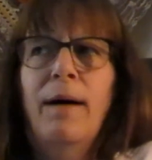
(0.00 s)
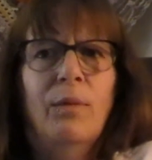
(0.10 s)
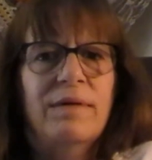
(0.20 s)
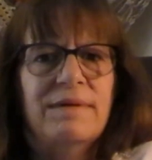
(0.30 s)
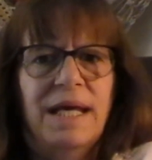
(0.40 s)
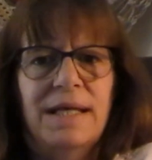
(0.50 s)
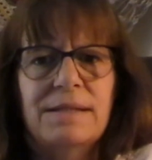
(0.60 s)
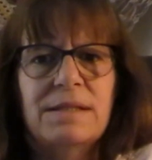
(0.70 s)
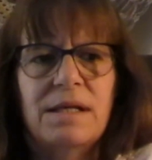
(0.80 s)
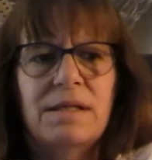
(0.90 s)
weave in
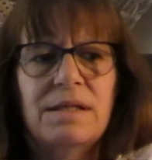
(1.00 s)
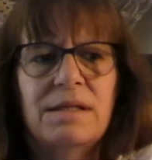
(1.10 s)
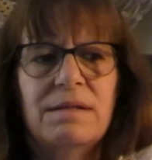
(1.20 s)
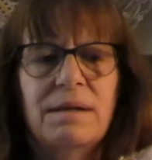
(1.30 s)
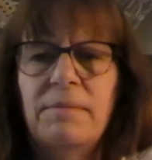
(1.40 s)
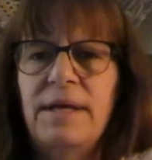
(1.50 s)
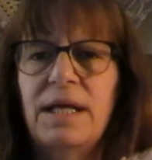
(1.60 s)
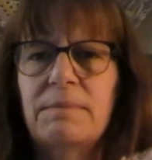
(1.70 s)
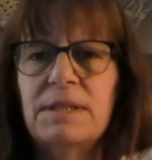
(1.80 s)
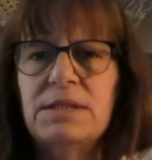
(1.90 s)
ends. I'm
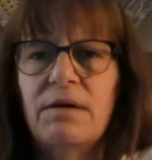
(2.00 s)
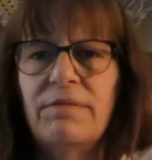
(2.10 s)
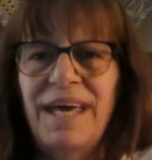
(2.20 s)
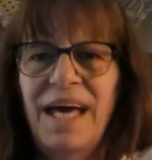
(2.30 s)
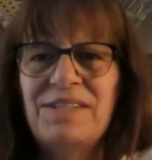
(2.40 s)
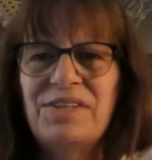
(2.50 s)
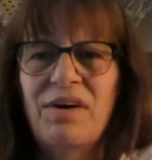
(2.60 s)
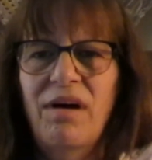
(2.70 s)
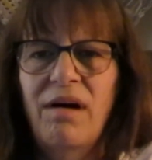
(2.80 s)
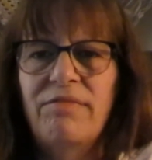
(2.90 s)
thinking to myself, cast
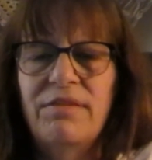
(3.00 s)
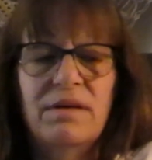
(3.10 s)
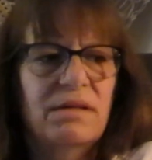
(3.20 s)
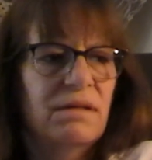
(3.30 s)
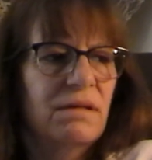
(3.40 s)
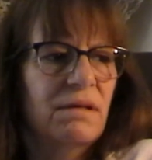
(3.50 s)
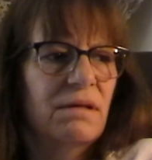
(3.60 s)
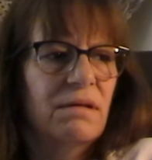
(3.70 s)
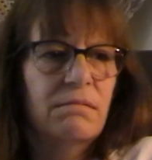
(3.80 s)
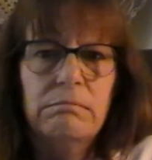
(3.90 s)
off?
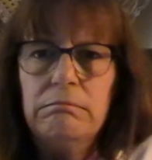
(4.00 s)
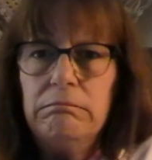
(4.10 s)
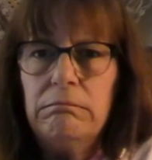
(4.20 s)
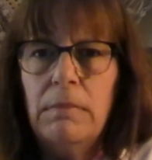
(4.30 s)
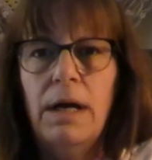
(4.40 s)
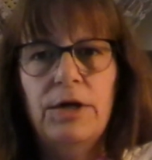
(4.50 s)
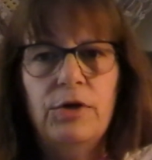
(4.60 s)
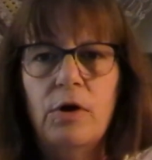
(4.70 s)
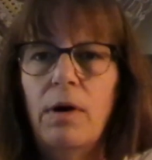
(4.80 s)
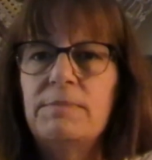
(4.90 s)
You
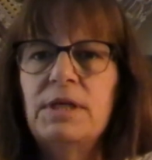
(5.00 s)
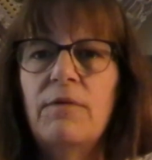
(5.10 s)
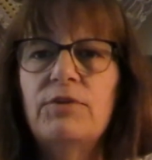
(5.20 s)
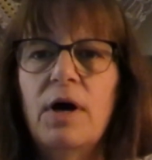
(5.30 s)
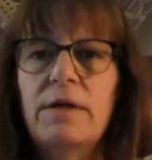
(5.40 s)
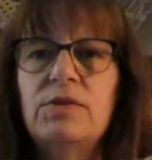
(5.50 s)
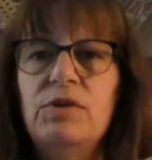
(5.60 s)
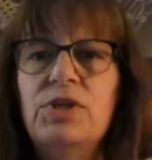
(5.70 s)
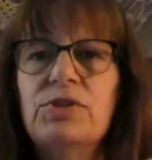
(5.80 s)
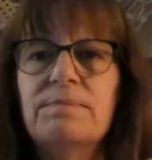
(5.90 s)
know, I'm self-taught
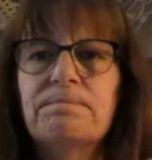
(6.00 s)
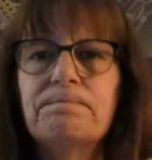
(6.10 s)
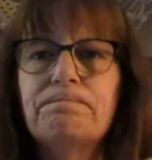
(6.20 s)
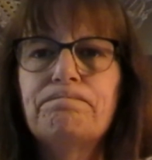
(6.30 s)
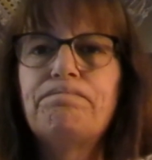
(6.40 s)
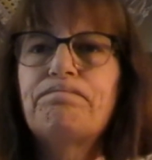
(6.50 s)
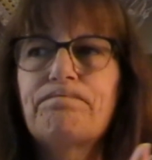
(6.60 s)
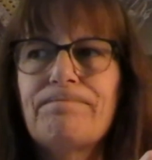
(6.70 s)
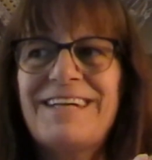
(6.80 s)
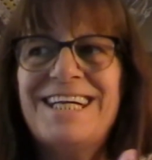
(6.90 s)
Tunisian.
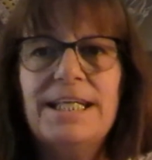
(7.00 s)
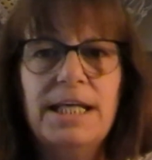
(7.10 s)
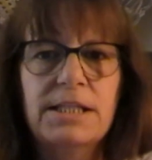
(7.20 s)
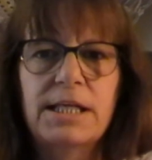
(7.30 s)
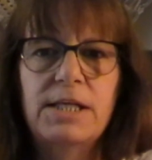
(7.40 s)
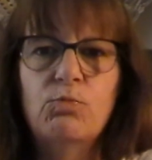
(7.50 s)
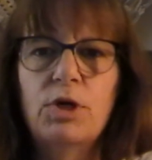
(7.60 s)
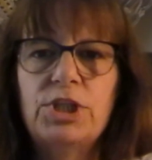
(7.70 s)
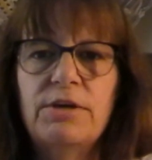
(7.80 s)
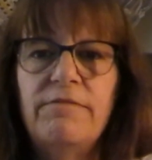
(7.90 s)
Guess I didn't
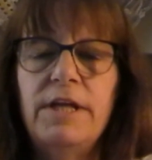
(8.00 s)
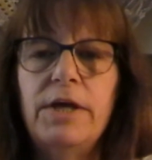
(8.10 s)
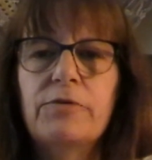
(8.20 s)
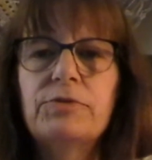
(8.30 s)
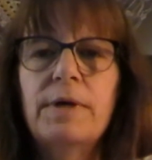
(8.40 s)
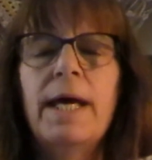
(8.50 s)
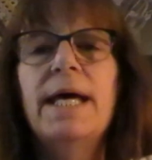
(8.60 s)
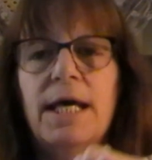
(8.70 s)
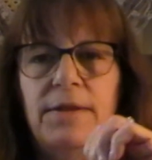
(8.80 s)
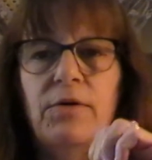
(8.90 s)
watch enough videos.
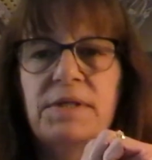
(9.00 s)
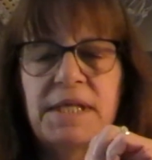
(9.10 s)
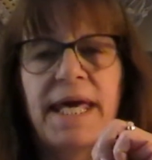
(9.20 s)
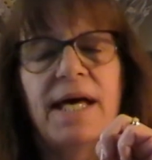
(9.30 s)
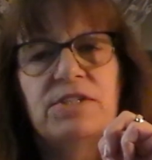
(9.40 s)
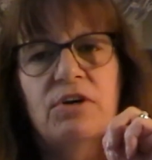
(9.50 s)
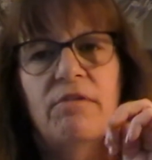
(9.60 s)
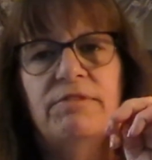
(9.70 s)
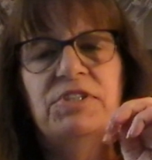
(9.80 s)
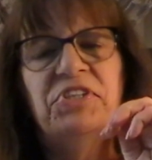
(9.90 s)
There is a cast
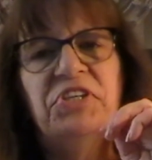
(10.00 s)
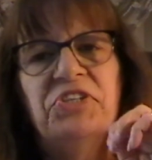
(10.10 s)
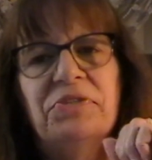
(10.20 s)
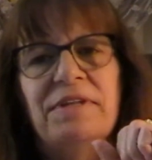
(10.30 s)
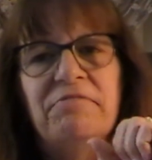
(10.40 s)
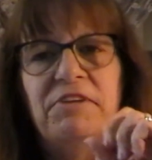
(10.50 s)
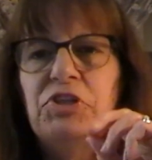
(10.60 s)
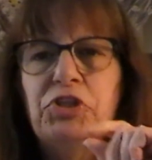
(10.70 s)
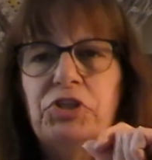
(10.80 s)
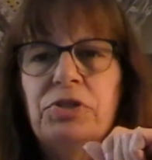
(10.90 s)
off in Tunisian that
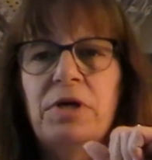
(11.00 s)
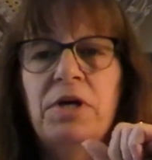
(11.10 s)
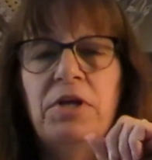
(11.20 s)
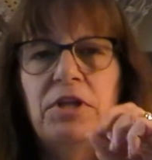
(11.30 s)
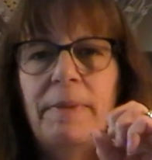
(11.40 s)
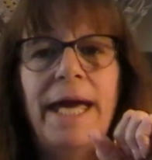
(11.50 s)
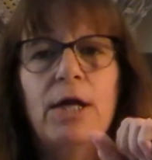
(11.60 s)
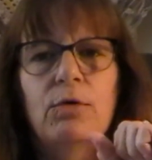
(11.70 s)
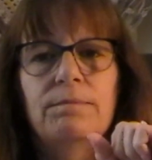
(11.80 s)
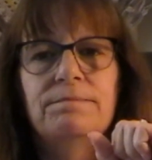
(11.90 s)
finishes the
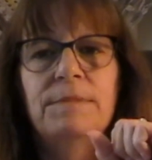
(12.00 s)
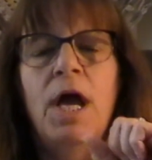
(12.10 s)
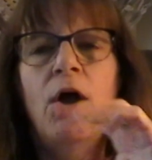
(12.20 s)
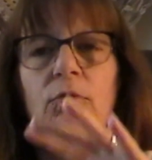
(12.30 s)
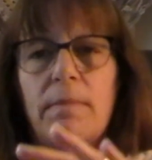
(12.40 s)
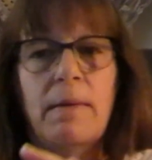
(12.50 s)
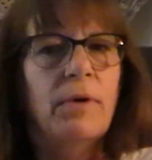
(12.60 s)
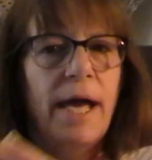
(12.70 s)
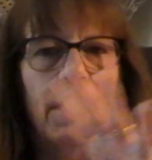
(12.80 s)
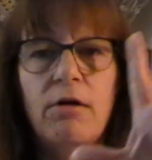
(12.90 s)
panel. Remember
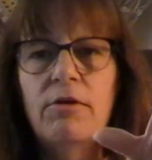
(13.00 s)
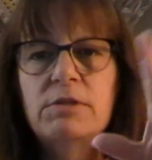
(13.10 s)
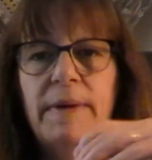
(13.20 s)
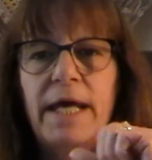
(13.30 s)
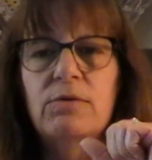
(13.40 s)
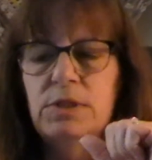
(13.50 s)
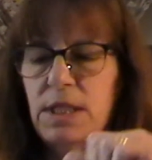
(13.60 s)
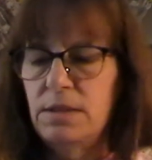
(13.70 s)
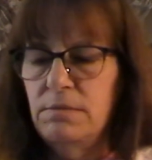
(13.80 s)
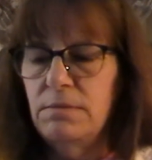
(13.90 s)
I had all those panels
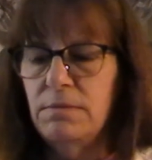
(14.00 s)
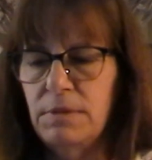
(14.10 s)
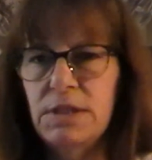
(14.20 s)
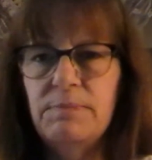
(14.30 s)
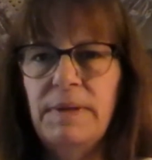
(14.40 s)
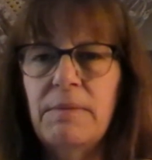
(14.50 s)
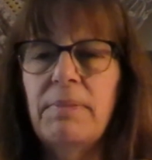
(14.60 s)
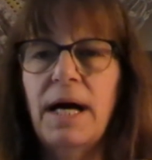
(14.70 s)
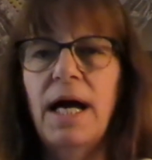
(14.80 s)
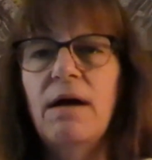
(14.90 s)
done? This big
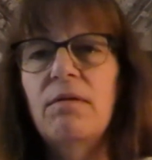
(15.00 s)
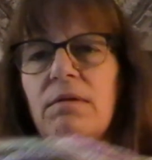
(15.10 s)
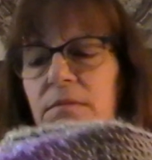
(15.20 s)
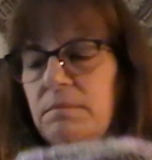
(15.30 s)
pile